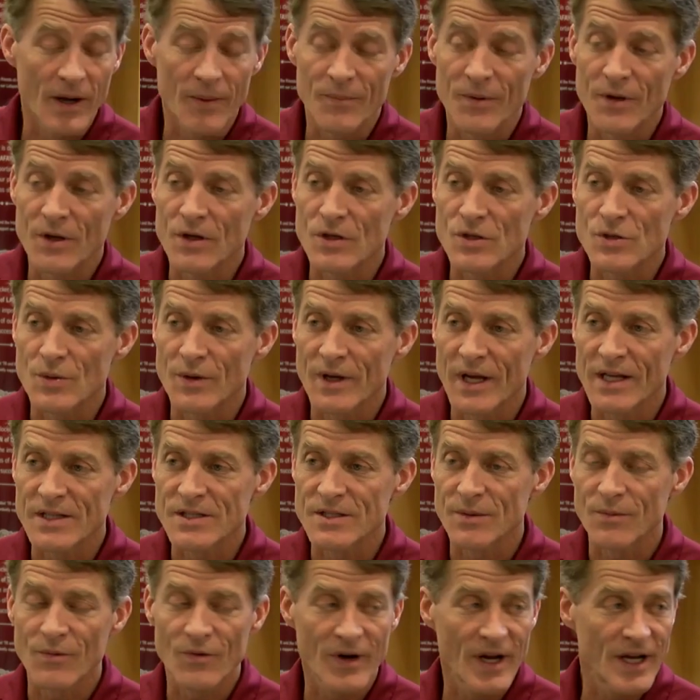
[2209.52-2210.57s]
uh, right. because we had
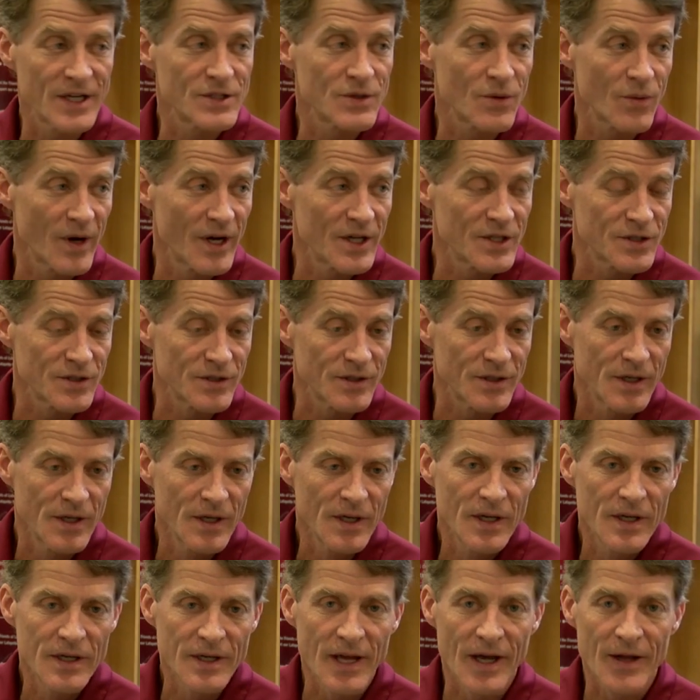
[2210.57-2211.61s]
some graduation, yep.
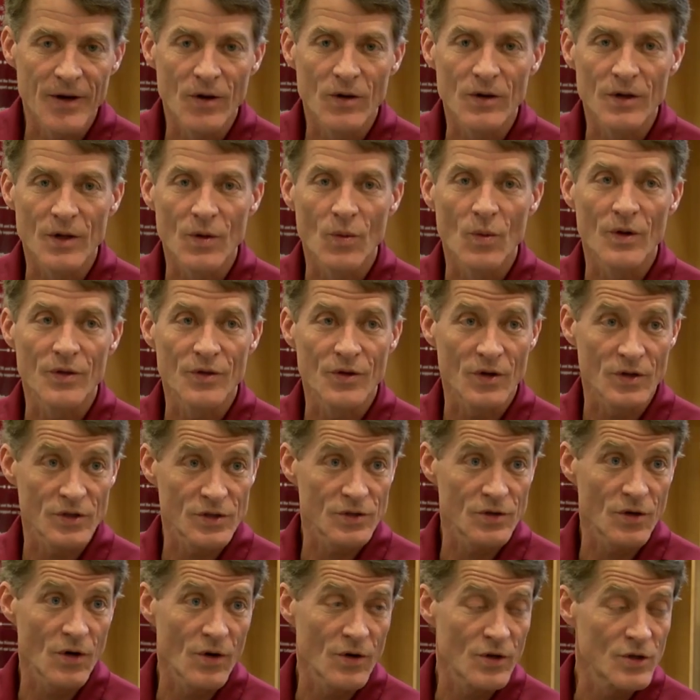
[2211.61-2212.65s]
not only with our
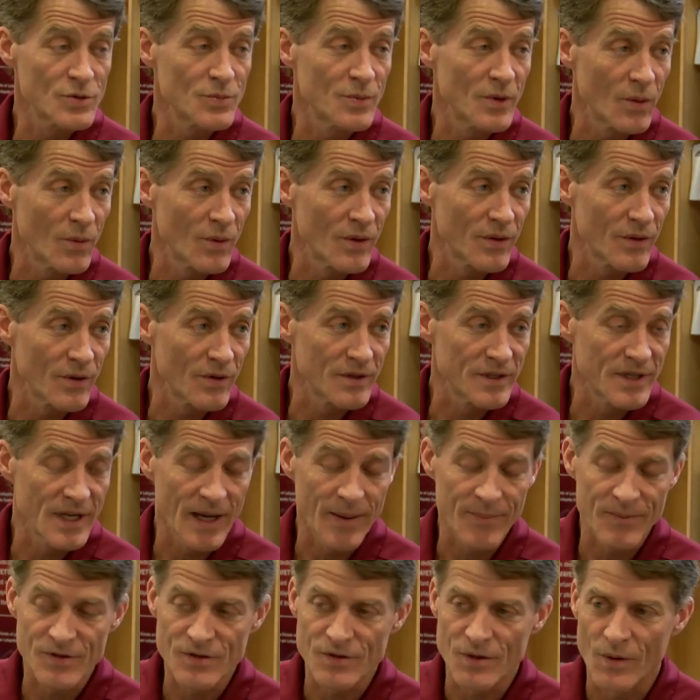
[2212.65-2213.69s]
starters, but with our
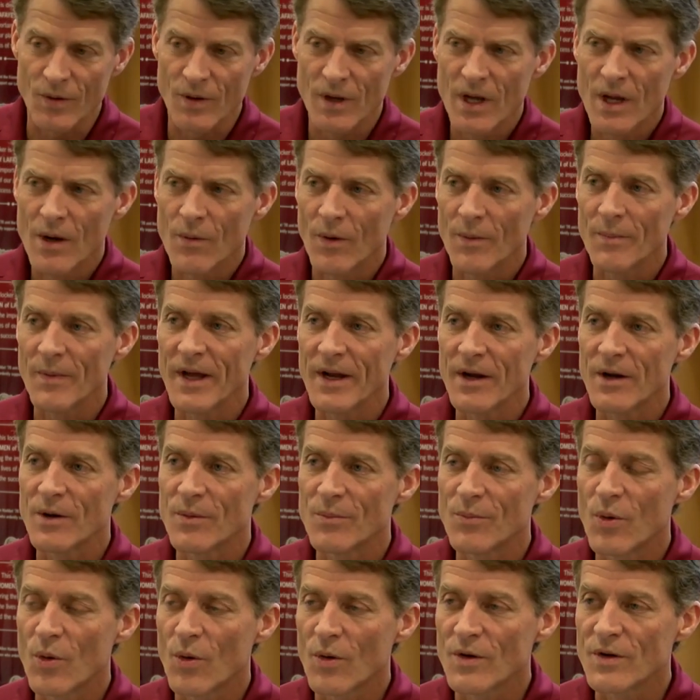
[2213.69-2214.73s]
depth. So we made it
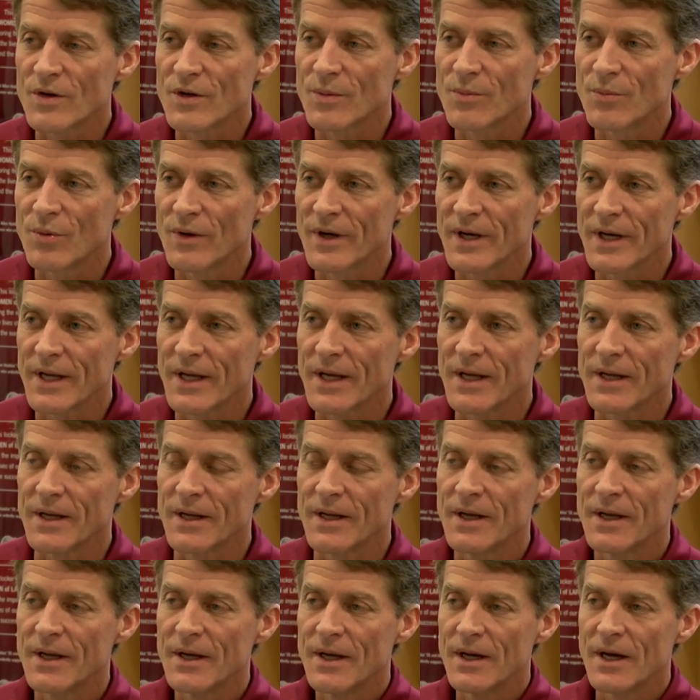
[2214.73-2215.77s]
important to bring in
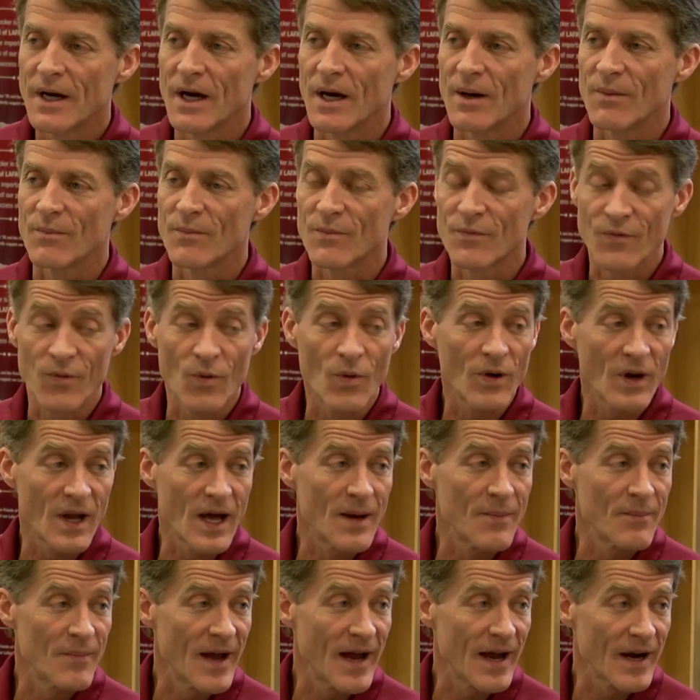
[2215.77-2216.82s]
um, four
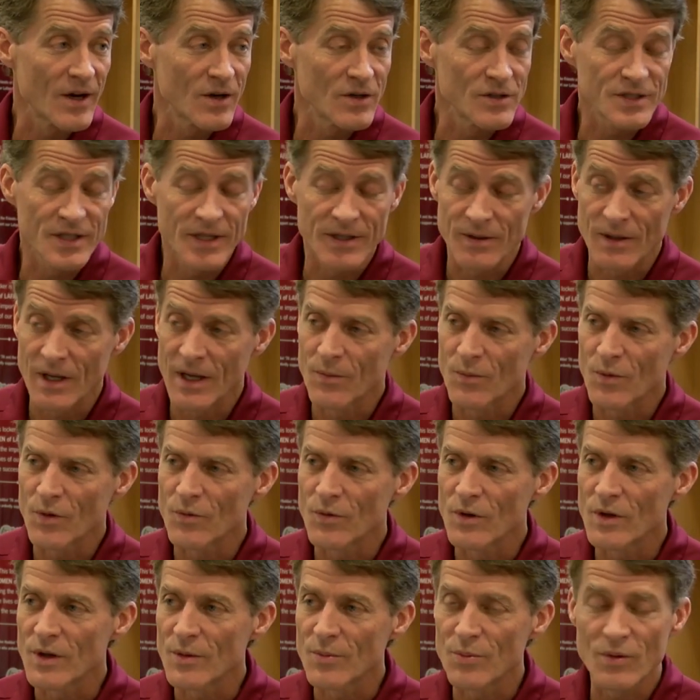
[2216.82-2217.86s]
linebackers, and, and we're
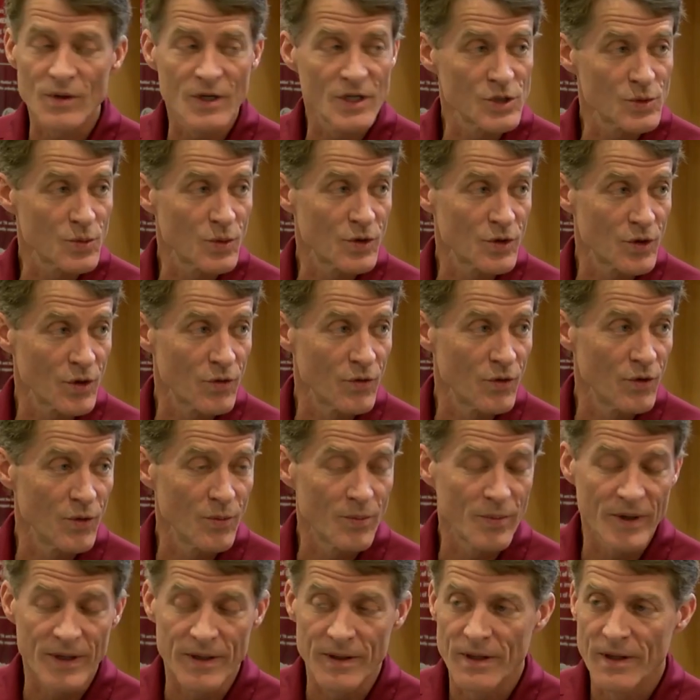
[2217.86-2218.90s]
really pleased with the group.
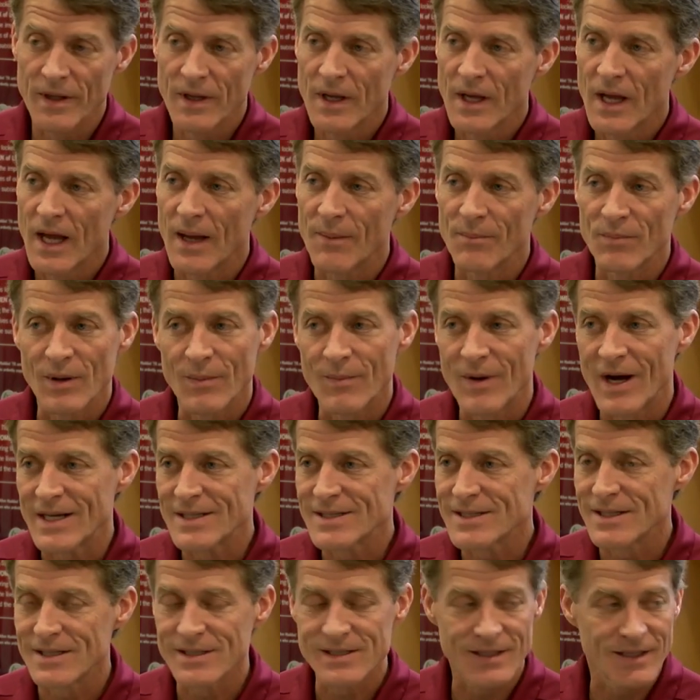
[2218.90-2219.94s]
And, and
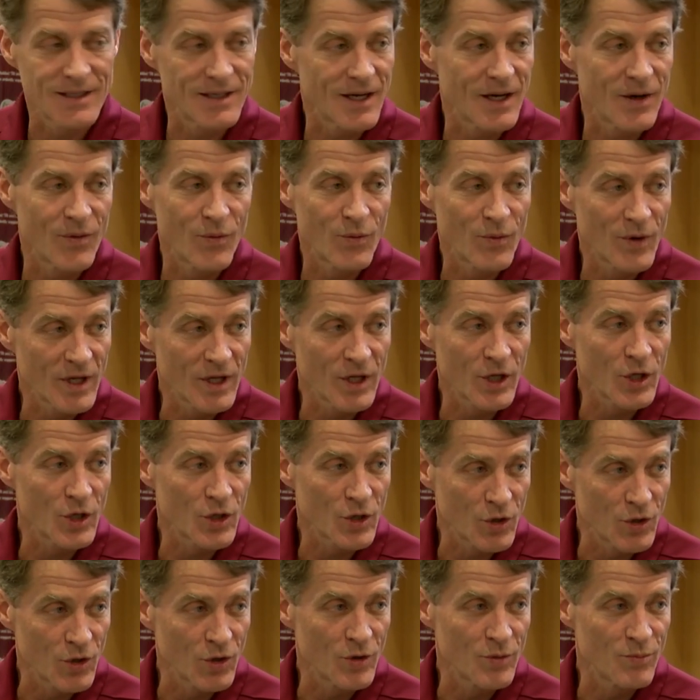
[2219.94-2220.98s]
Blamasi's a, a really
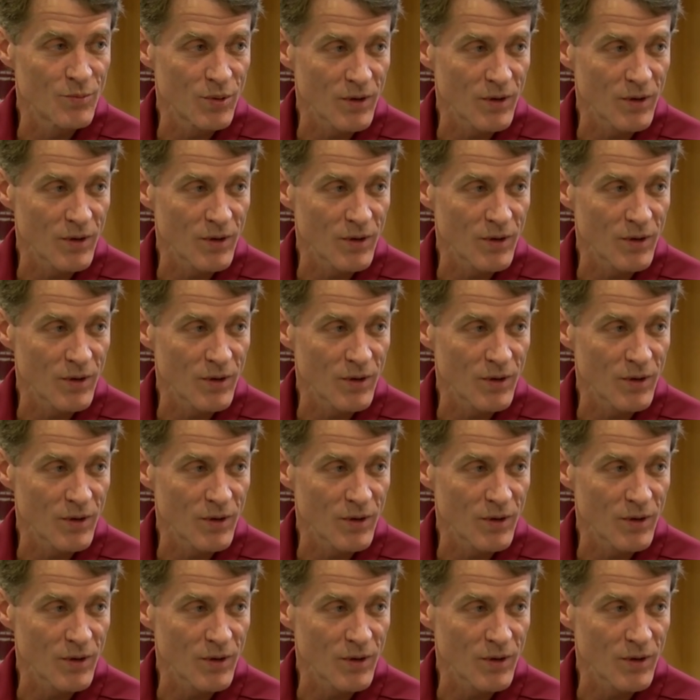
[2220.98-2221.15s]
good